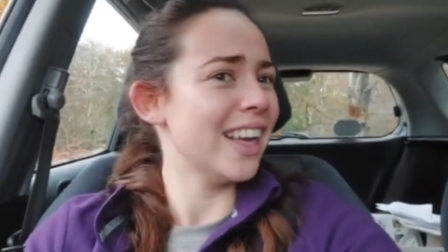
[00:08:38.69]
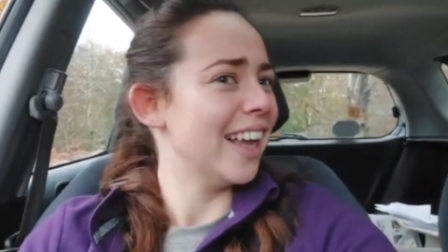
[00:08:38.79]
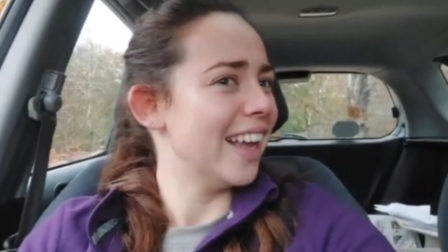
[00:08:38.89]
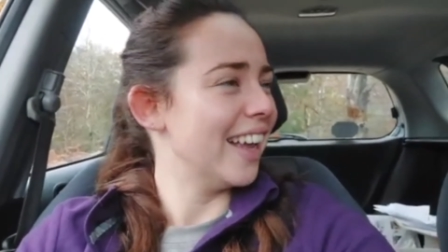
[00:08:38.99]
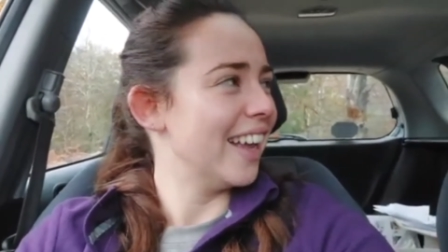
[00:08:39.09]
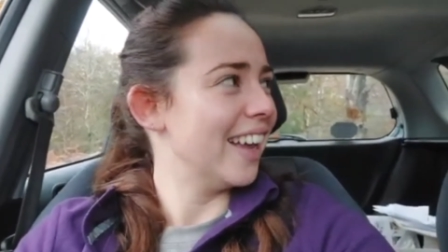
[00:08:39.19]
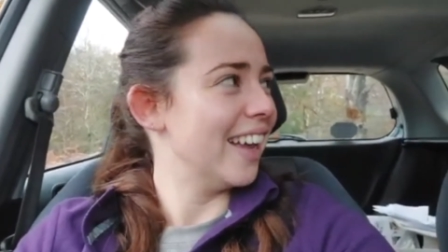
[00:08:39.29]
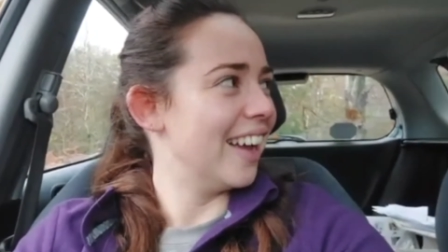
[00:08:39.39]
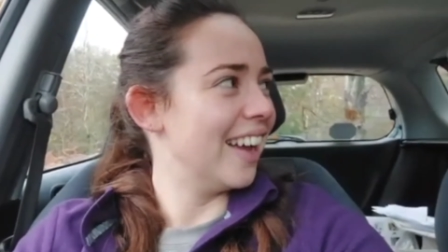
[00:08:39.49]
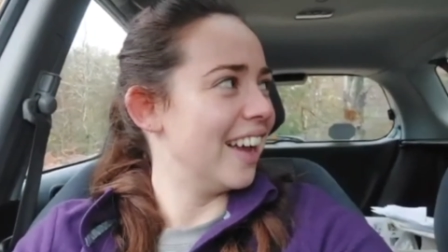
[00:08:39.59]
No, no,
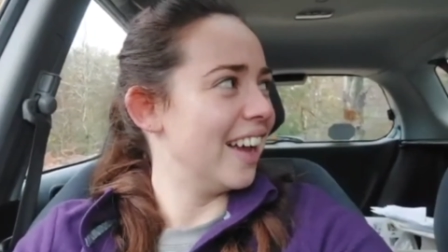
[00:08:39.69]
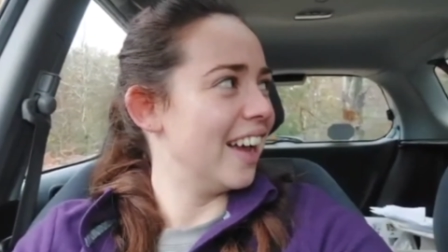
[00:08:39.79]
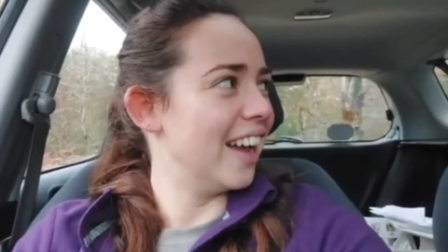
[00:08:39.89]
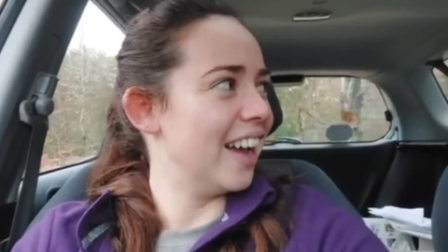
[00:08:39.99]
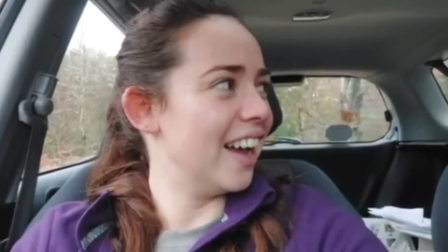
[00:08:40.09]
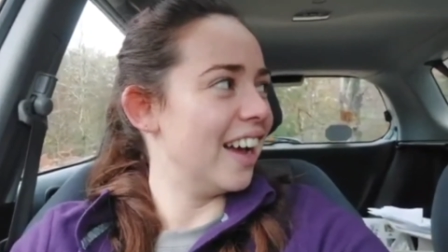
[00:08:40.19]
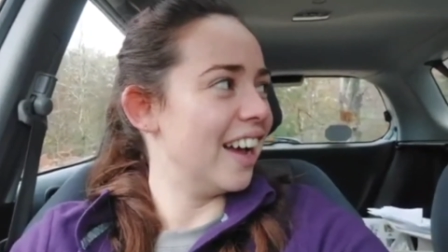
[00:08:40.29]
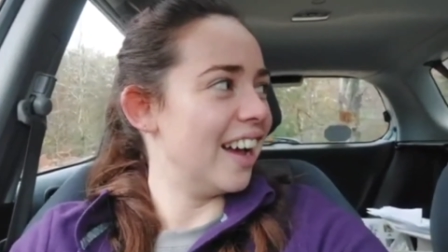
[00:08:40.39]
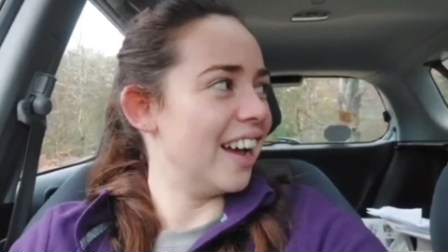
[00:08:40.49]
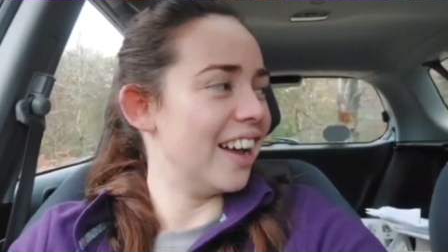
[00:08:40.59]
no. I'm going to ask the horse
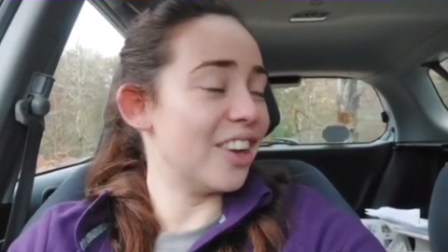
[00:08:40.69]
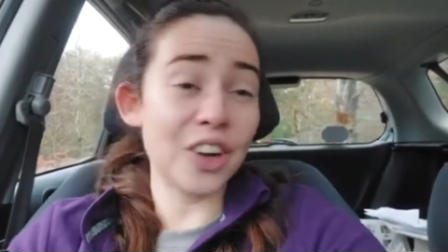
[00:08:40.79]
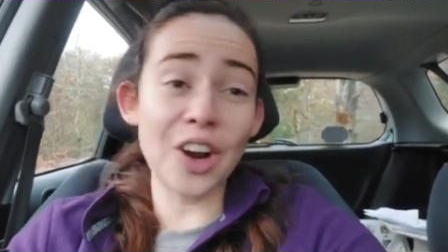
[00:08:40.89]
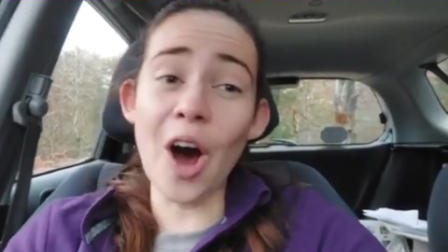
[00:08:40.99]
nicely. you're going